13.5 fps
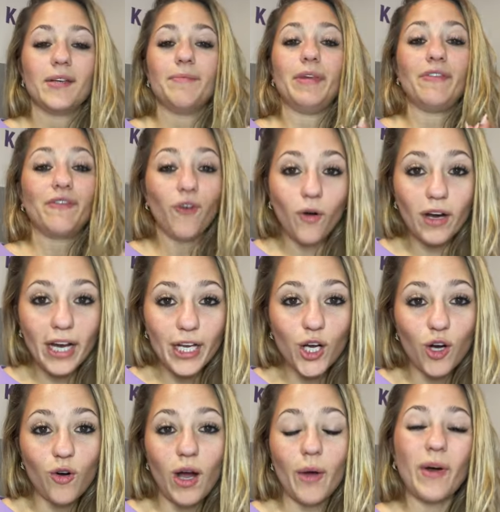Before I
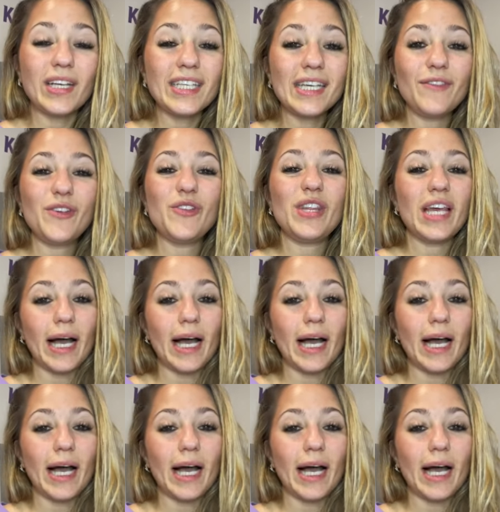go, I want to give you the